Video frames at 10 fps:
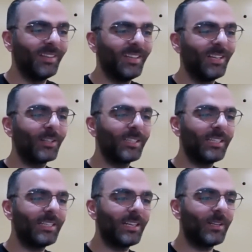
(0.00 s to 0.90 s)

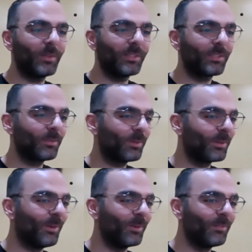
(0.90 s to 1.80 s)
look at Danielle with
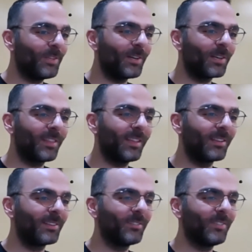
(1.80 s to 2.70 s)
her own VR
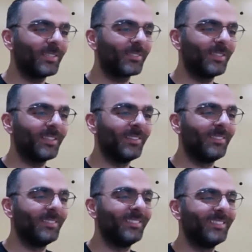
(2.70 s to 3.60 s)
thing on her face right
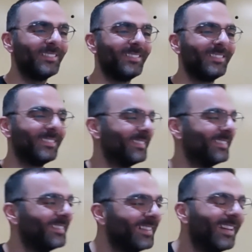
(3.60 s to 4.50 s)
now.
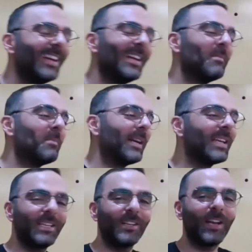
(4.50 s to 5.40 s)

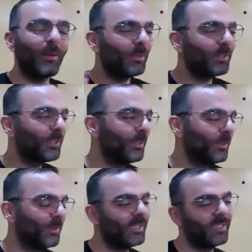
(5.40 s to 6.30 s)
But yeah, you're able
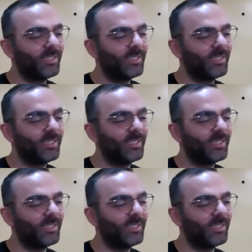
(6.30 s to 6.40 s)
to